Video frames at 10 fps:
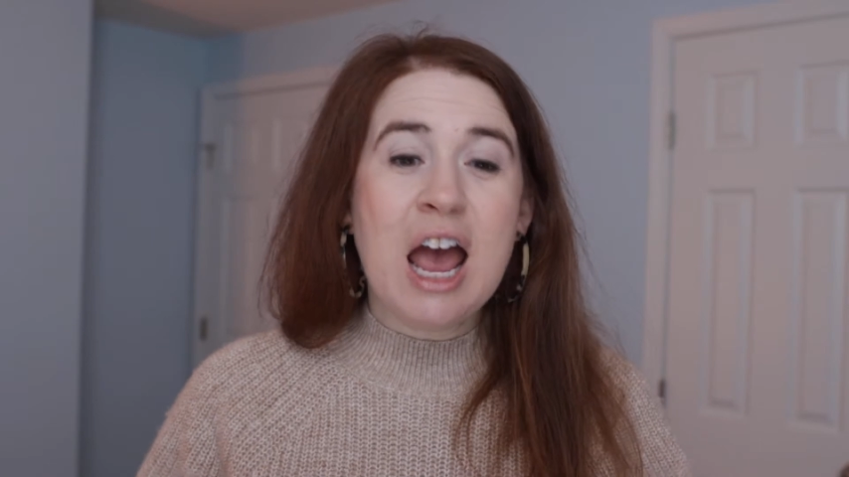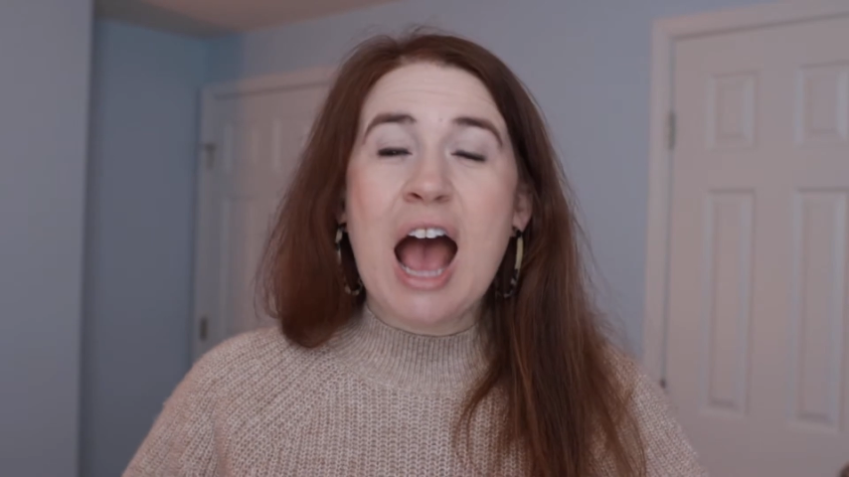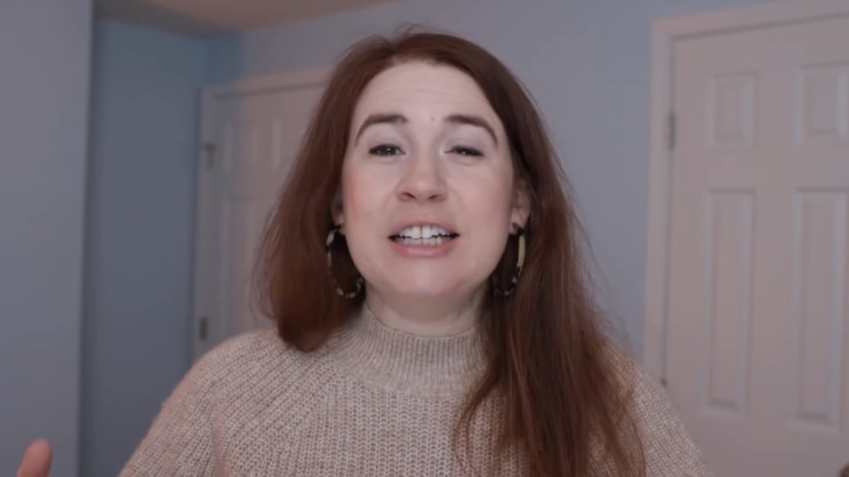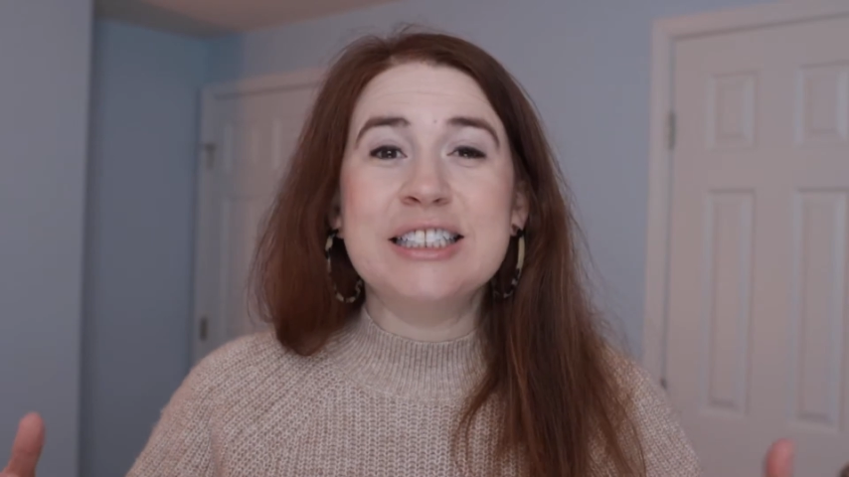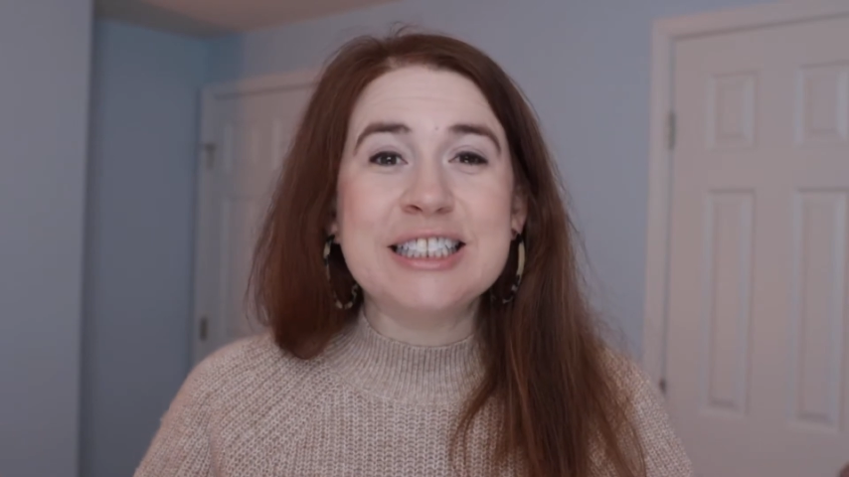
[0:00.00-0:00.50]

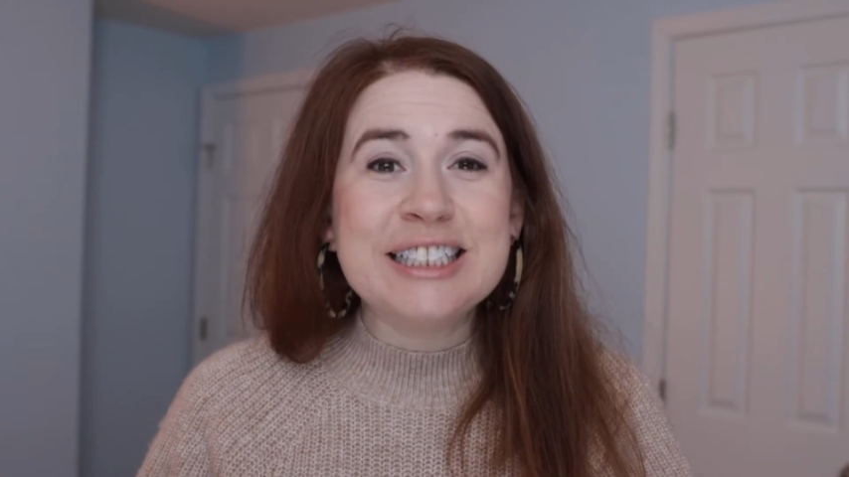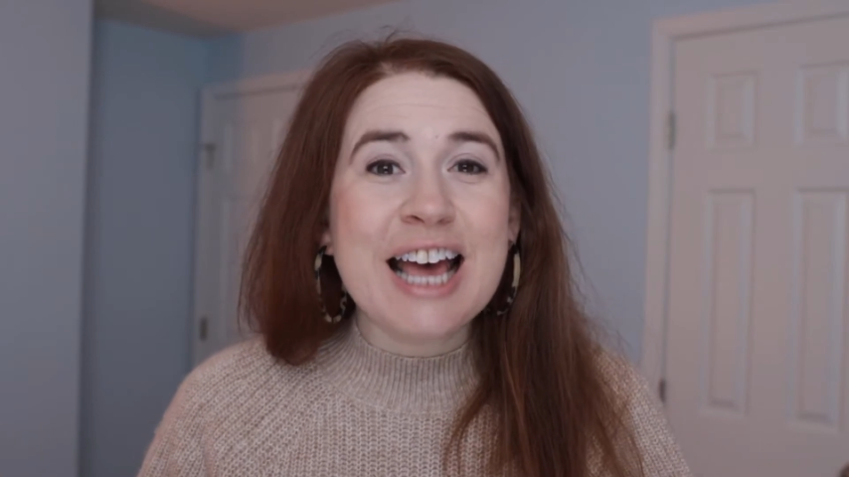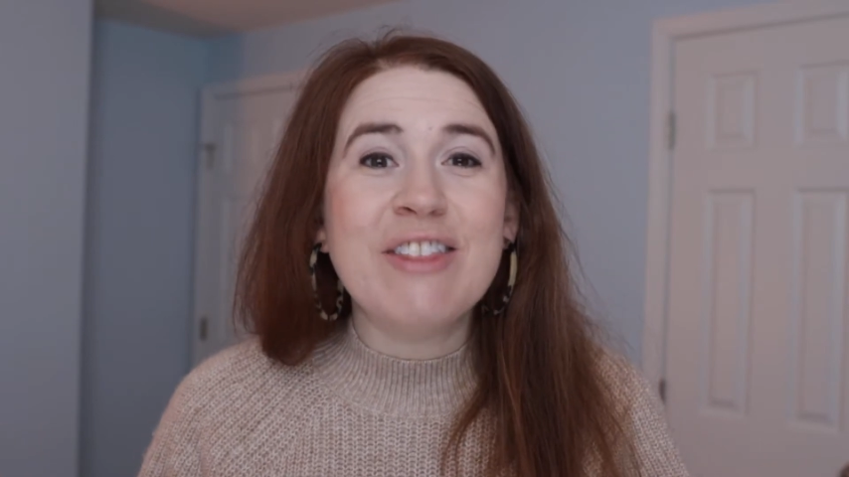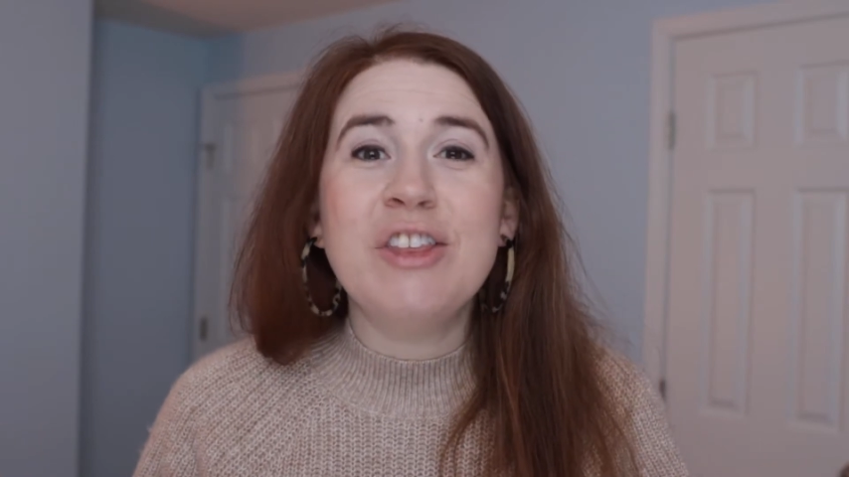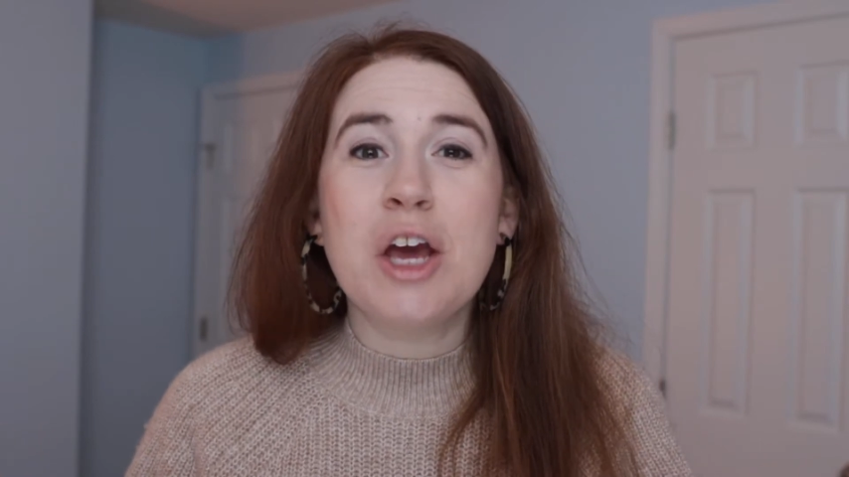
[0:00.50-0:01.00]
and to
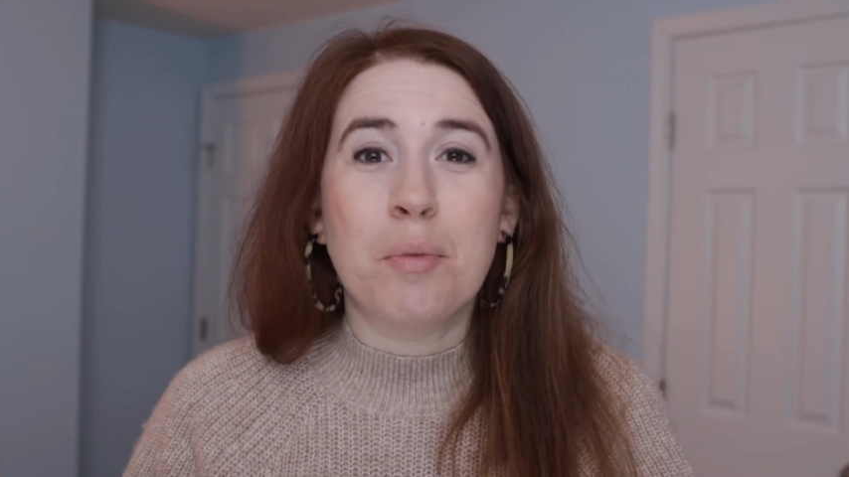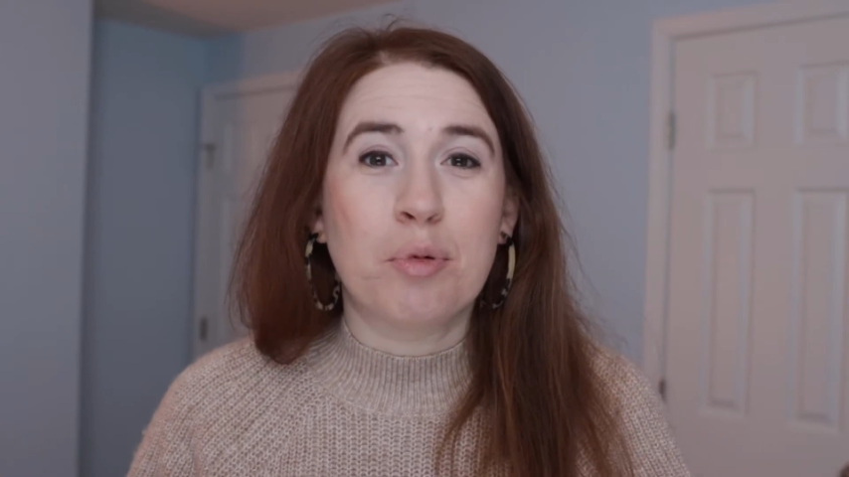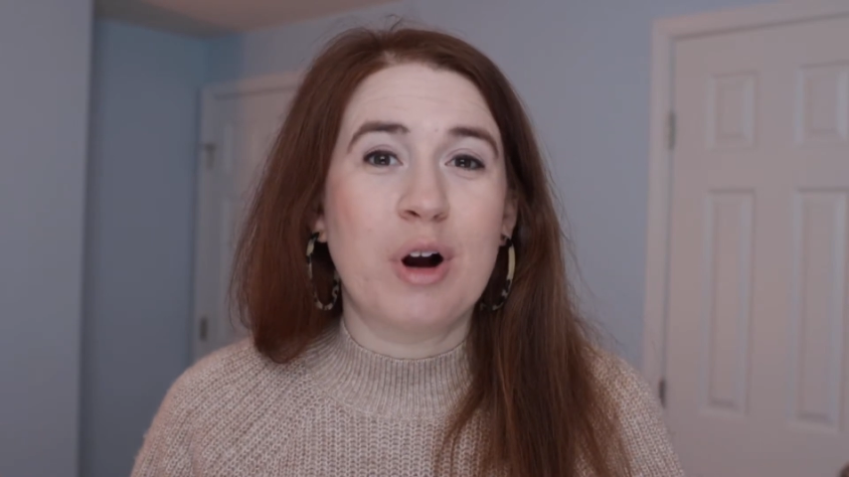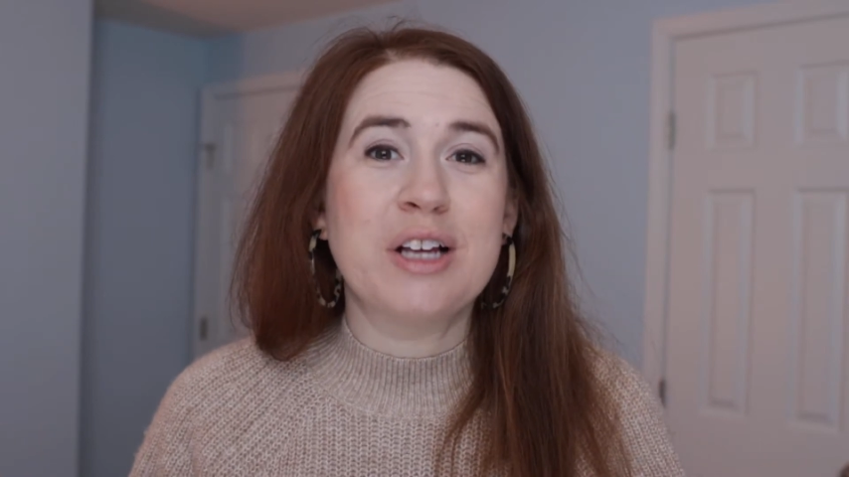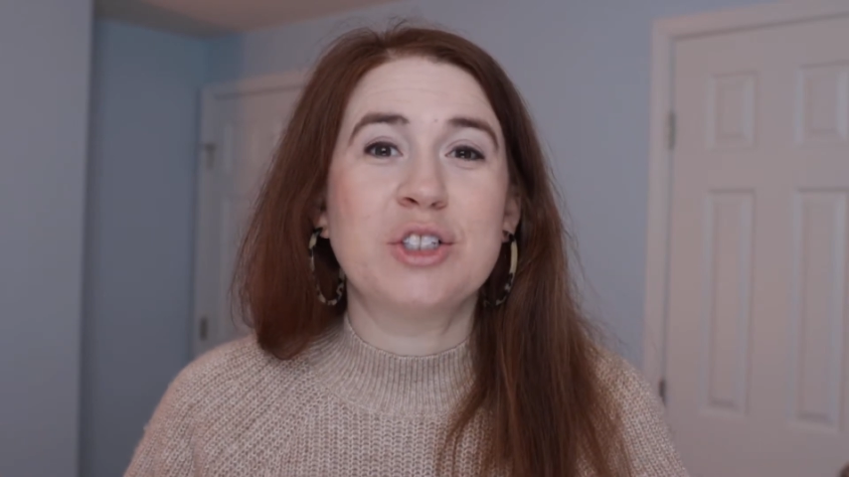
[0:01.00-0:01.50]
set the
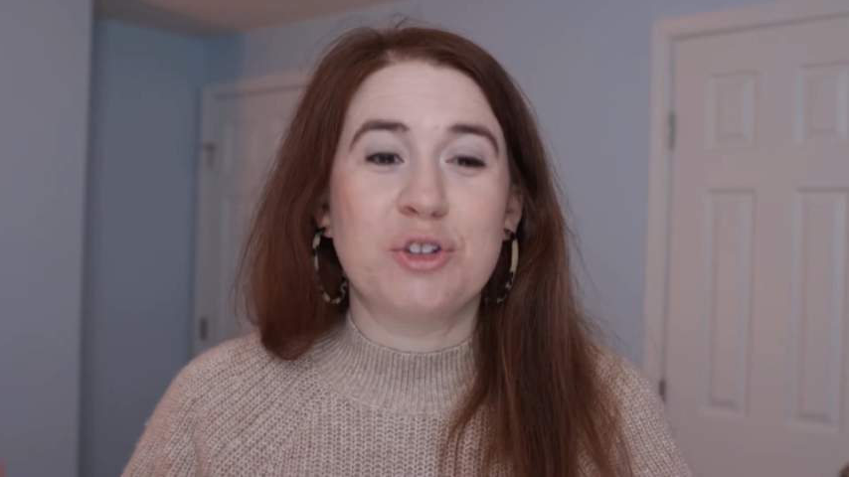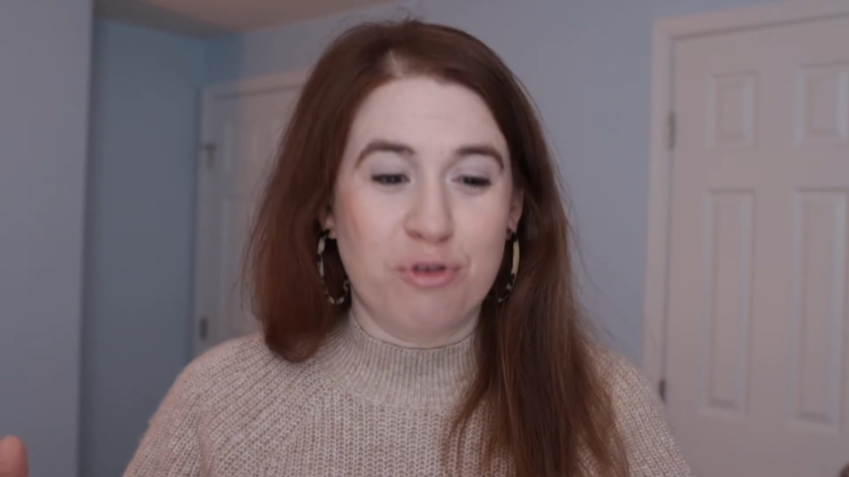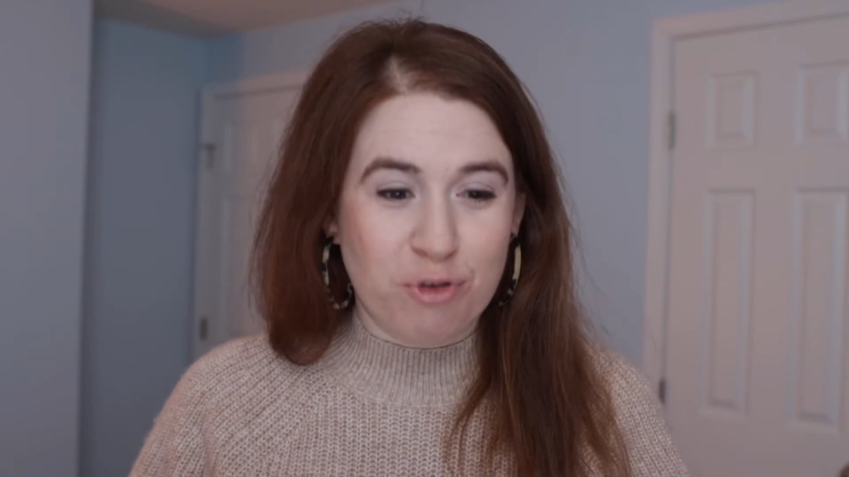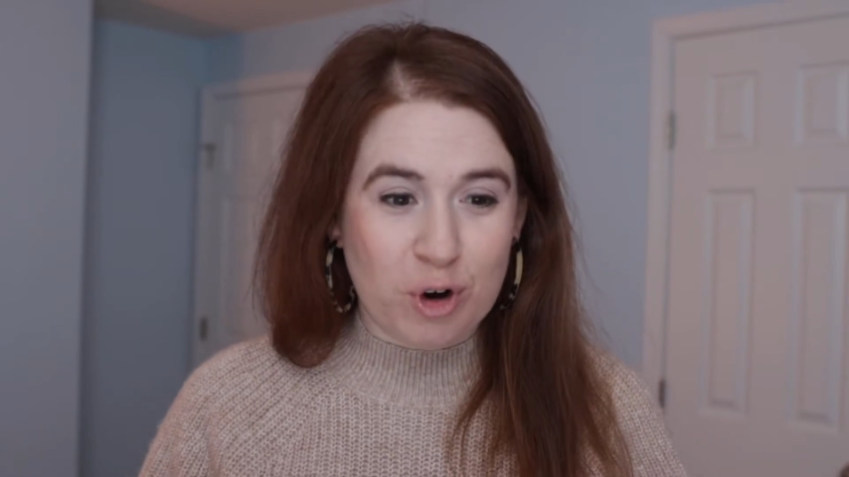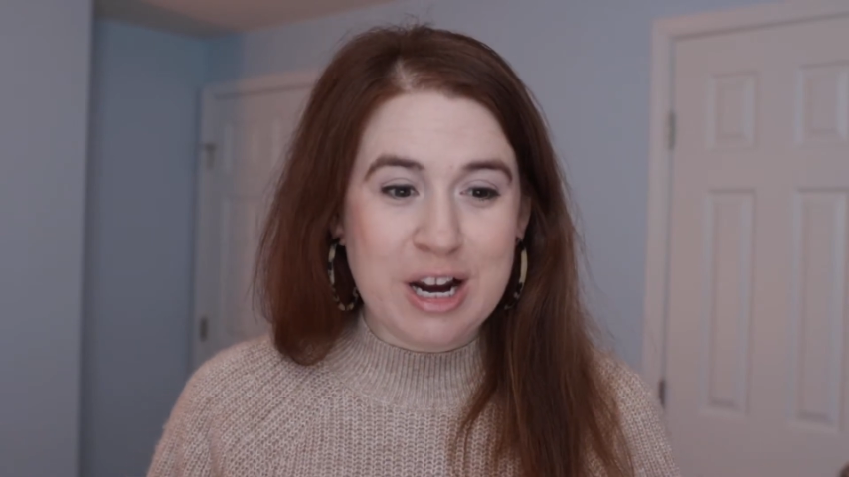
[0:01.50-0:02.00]
oppressed
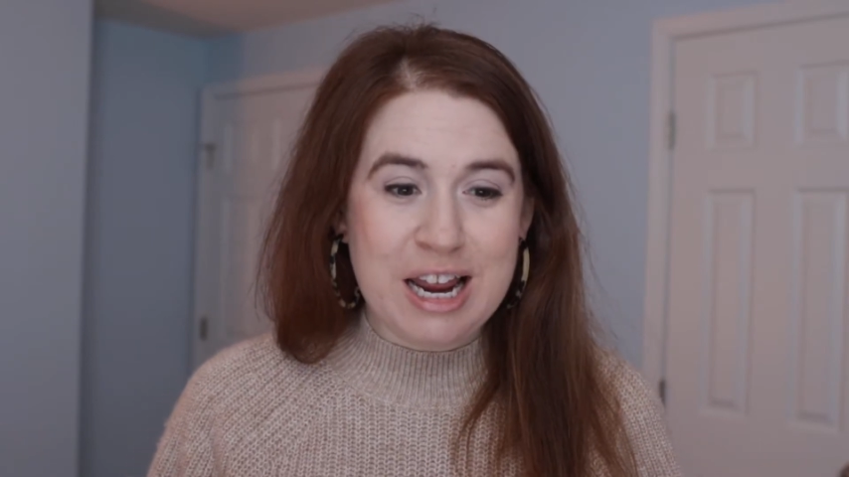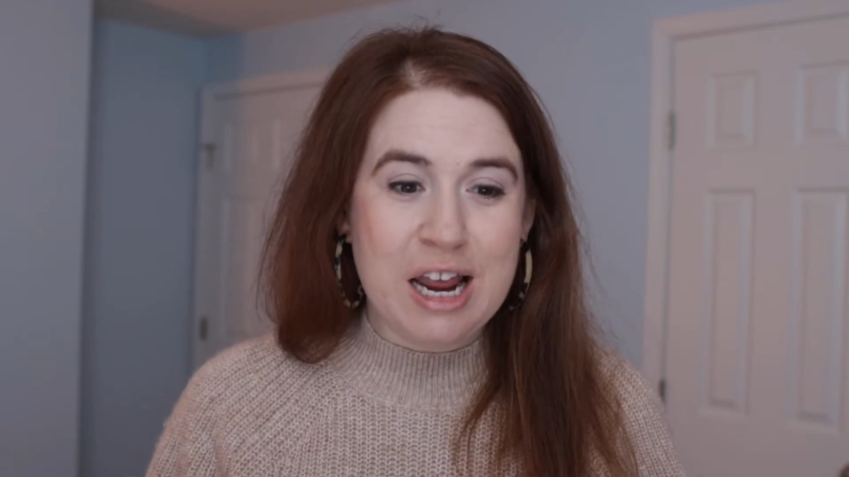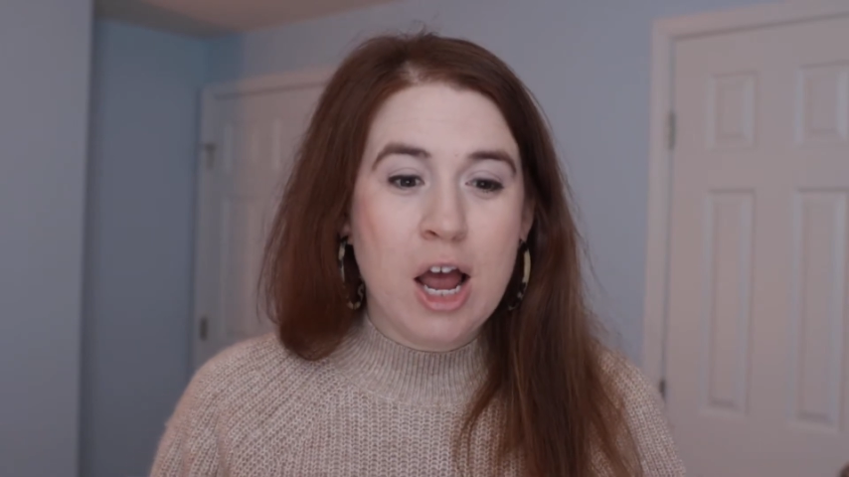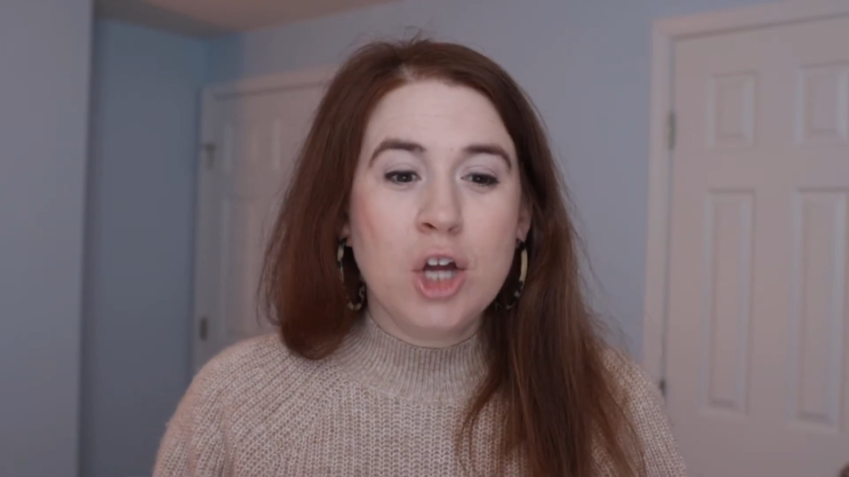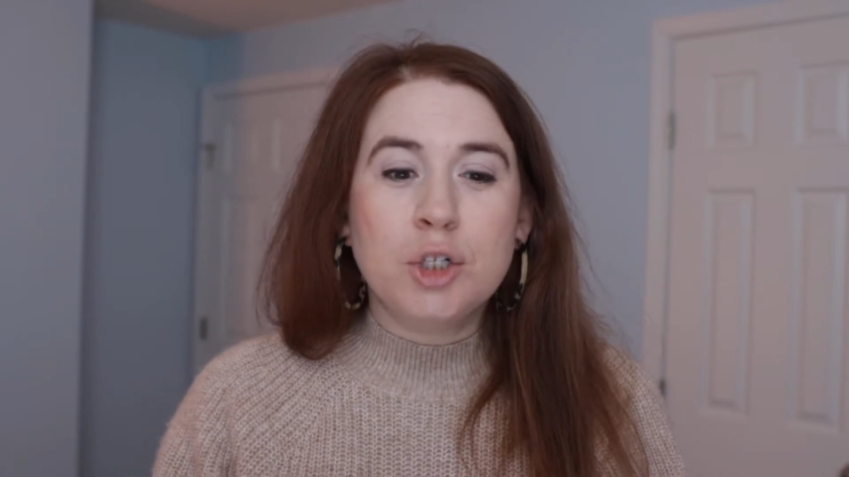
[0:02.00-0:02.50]
free,